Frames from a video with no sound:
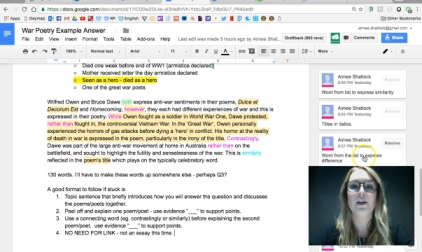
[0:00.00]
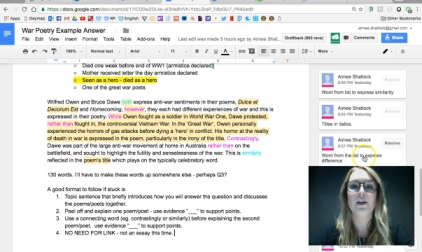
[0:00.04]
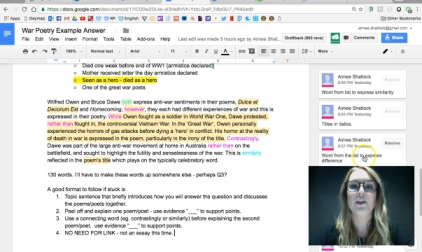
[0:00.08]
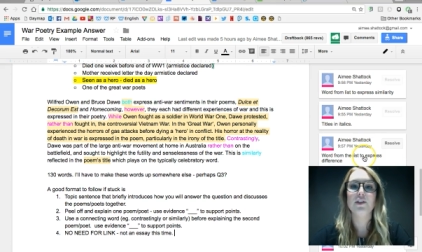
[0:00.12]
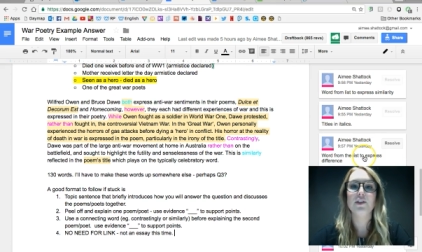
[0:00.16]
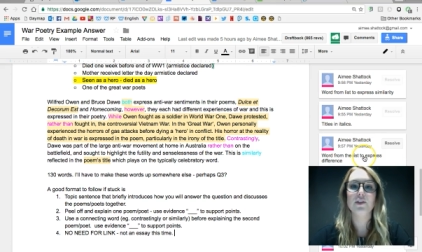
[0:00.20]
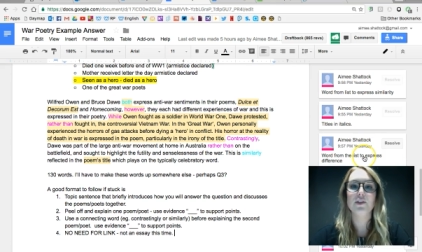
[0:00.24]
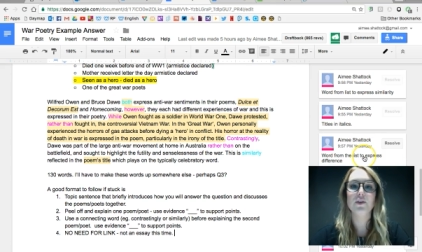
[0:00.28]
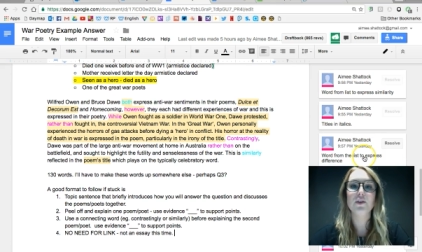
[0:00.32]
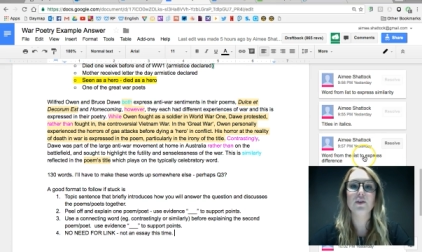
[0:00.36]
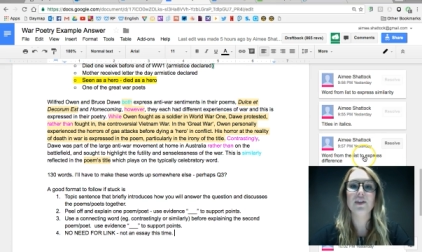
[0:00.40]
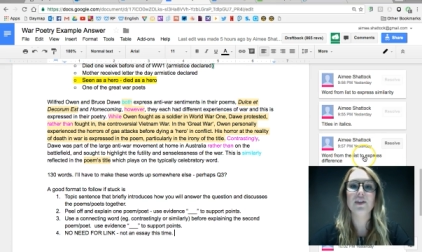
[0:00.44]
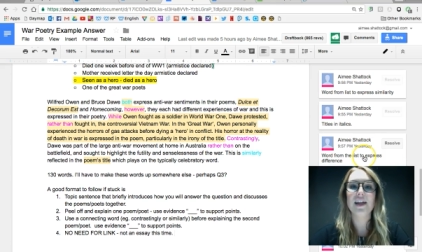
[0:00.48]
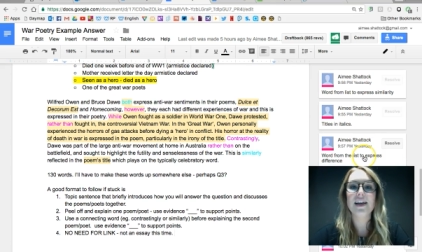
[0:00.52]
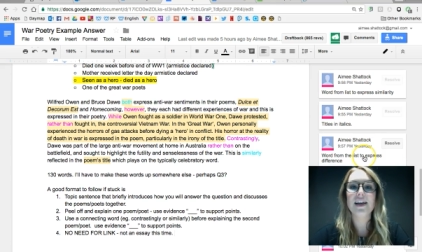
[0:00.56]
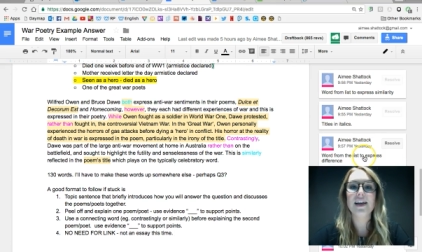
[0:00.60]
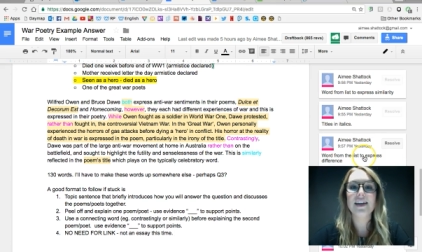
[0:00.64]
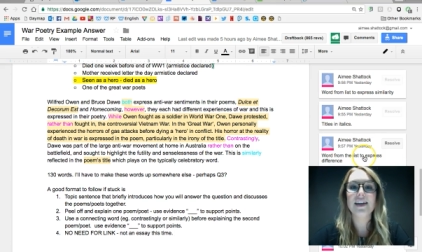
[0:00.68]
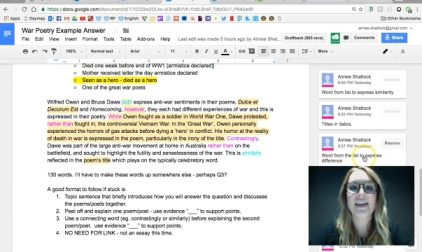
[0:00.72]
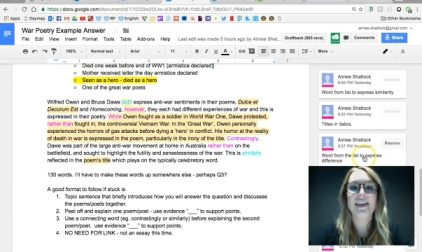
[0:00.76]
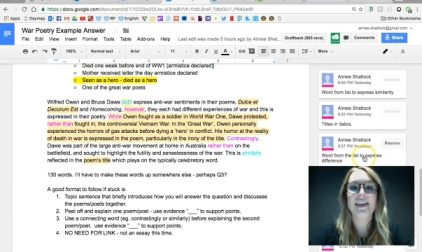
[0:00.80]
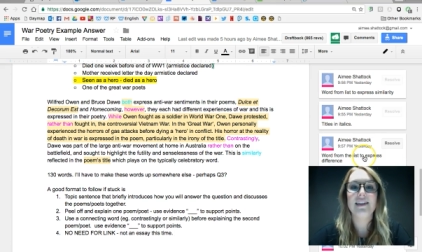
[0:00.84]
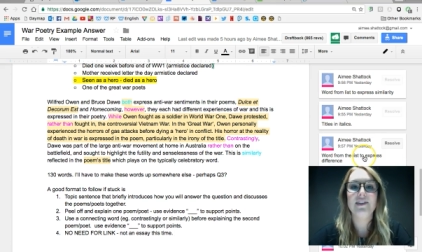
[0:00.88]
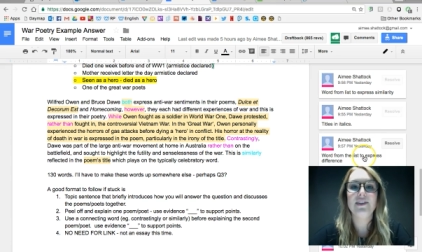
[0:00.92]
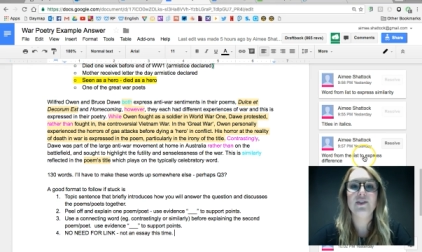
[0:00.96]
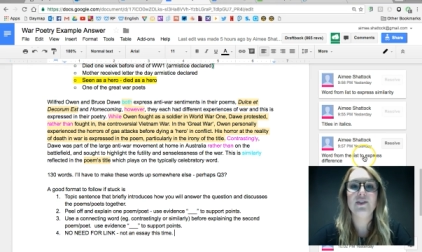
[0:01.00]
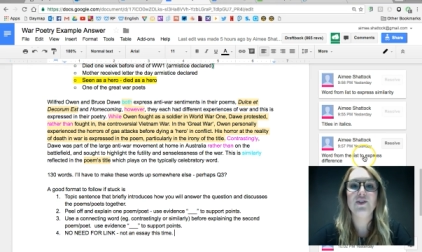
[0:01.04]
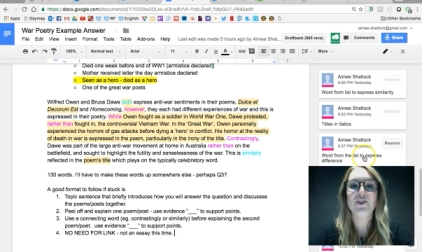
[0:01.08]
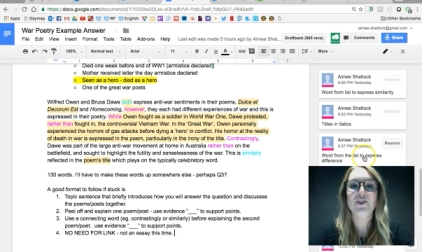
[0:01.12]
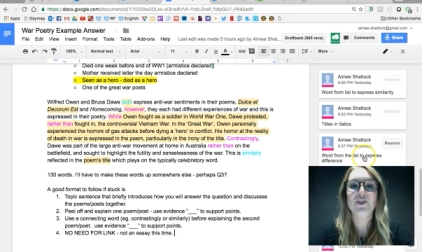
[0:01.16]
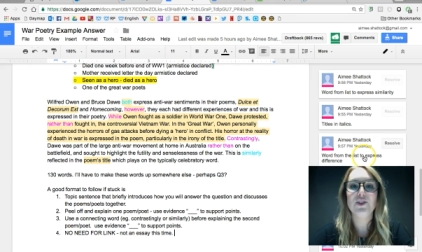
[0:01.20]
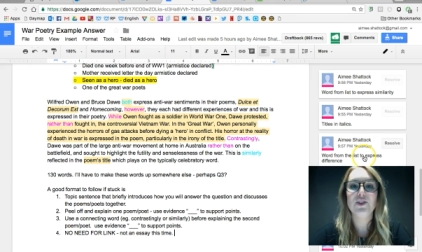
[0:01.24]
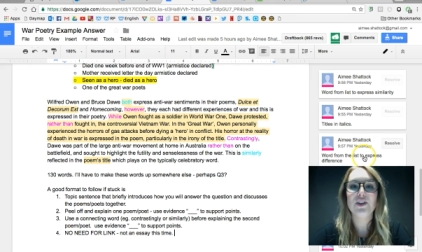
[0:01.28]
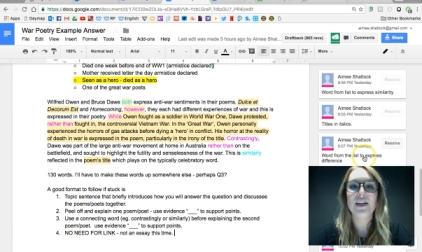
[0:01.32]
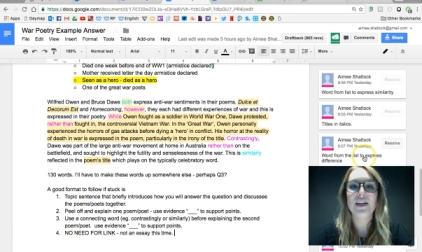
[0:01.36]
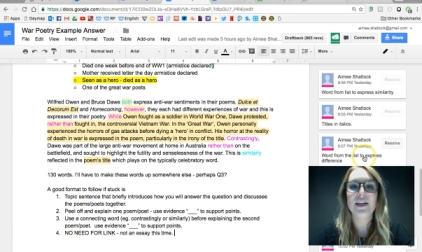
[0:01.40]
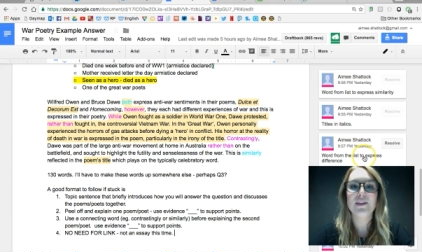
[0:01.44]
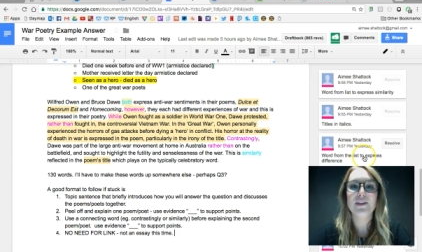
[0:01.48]
So good luck, and this is
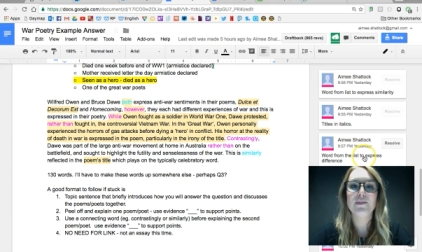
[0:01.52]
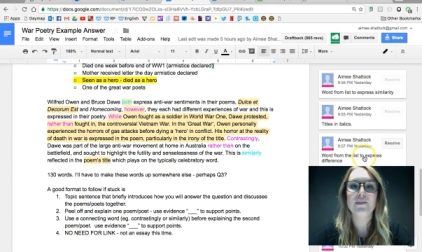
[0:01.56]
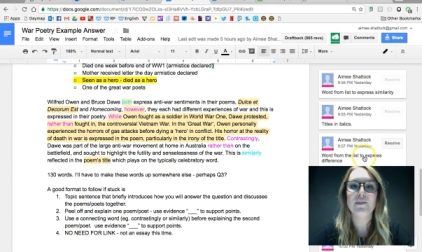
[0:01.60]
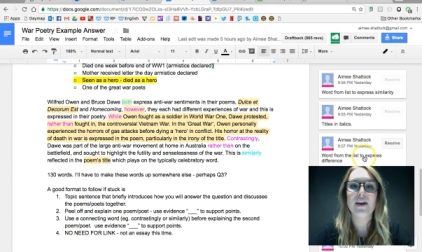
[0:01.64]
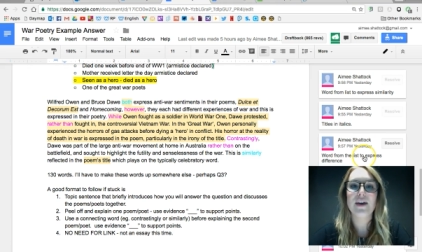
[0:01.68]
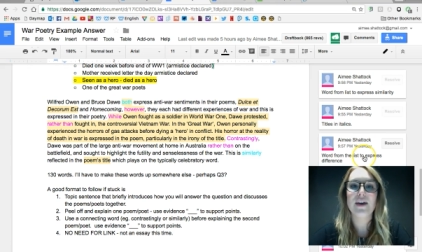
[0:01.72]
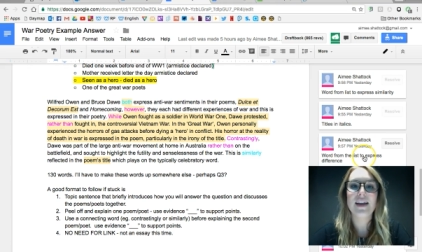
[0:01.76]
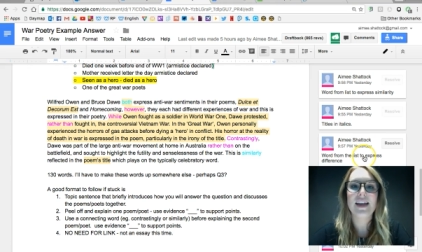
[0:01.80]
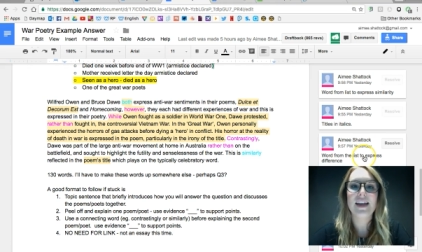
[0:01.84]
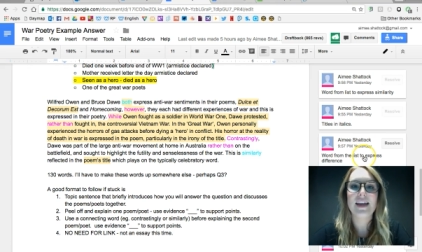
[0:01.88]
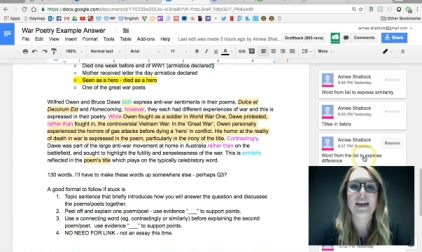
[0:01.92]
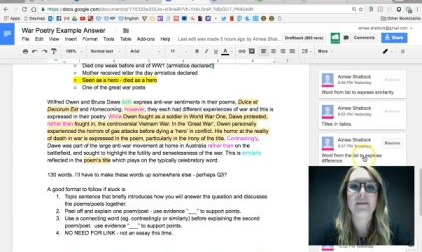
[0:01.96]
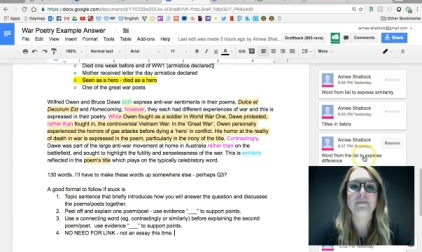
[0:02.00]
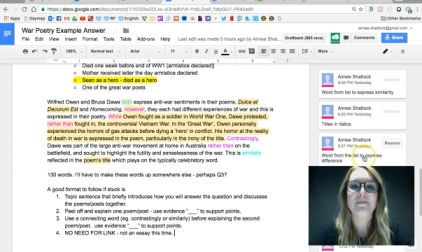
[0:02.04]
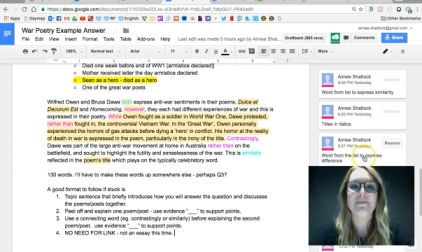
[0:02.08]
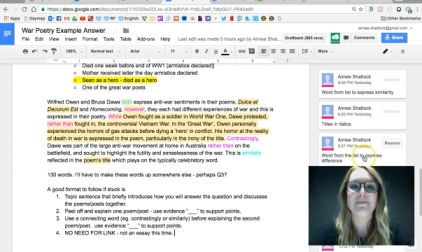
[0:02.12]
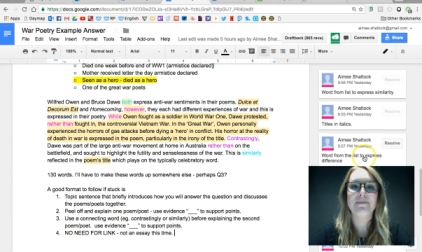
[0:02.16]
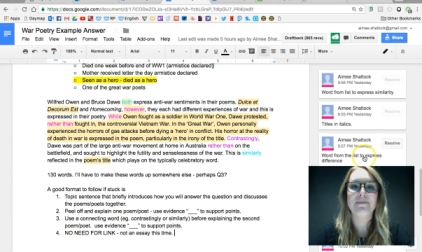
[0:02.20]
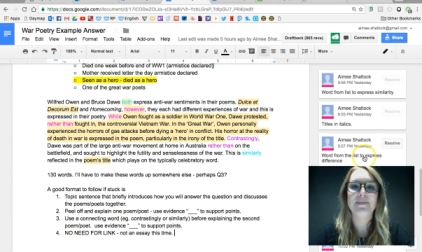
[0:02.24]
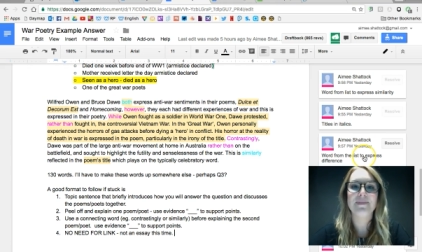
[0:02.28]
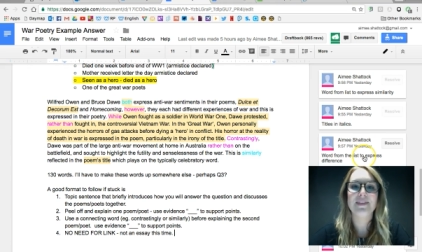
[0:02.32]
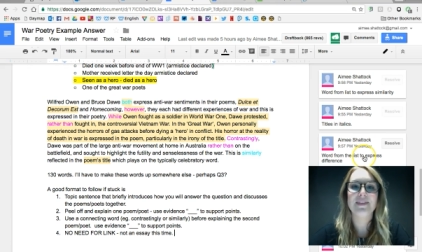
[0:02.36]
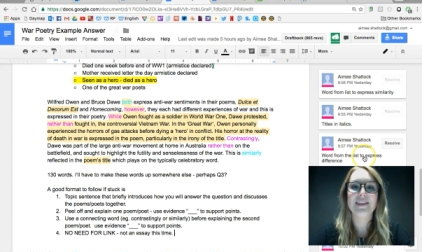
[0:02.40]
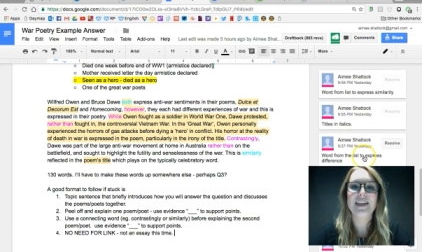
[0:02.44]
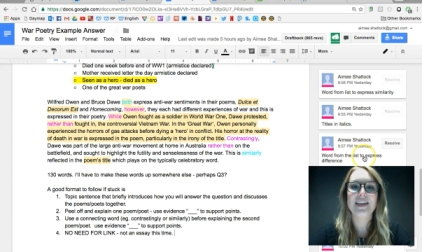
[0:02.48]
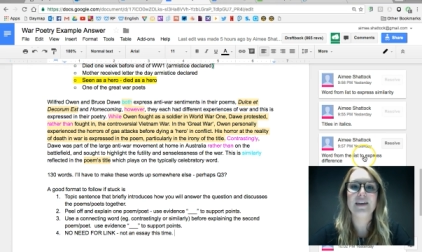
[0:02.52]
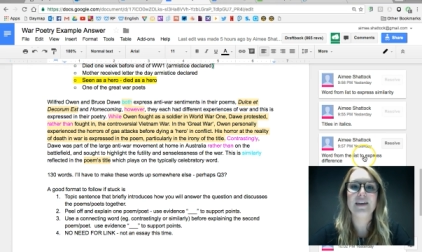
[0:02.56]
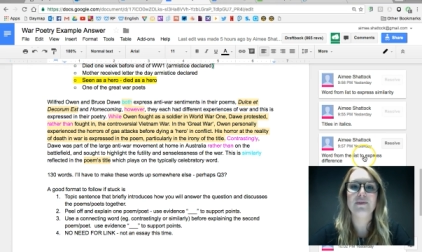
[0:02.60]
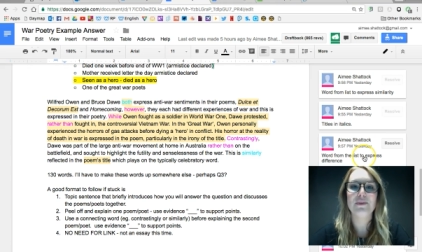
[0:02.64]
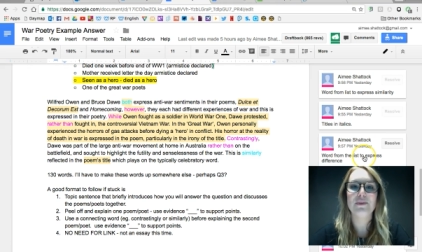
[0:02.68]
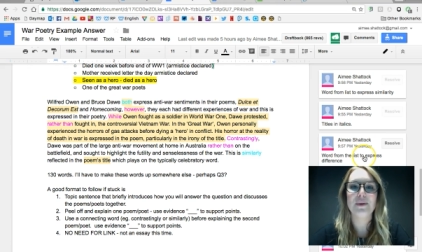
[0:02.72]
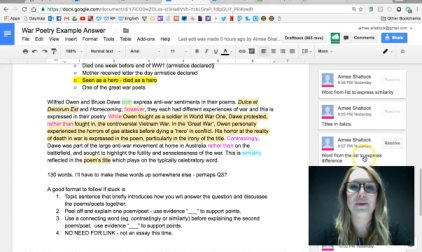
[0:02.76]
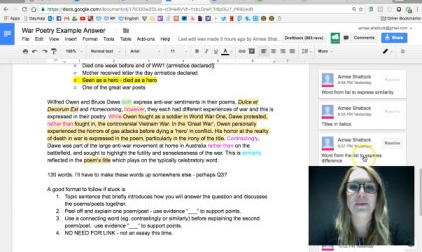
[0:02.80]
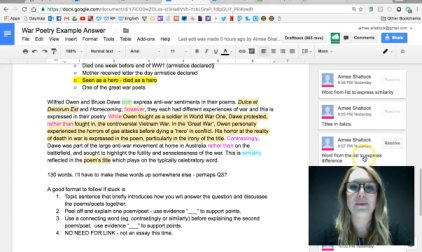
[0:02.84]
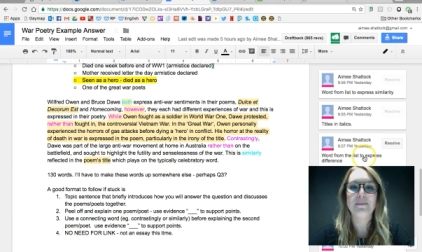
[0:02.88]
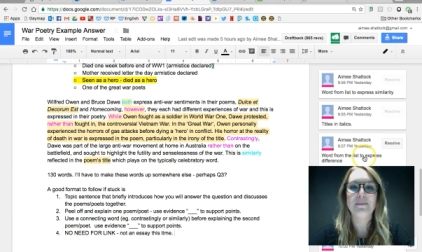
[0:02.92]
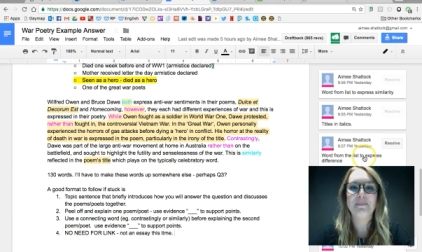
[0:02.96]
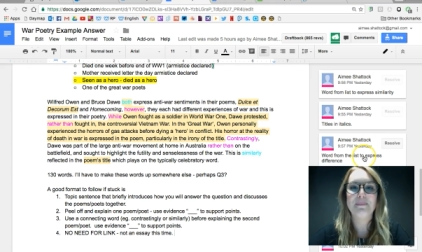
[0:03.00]
due next Friday. See you,
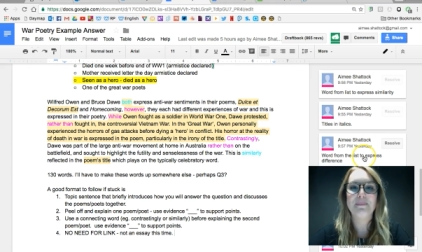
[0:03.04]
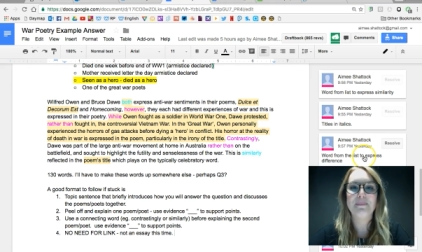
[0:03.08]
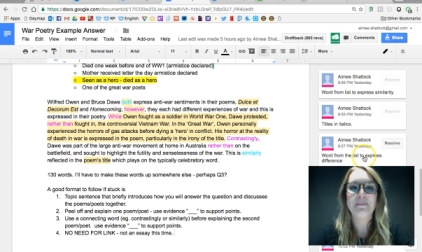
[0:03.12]
everyone.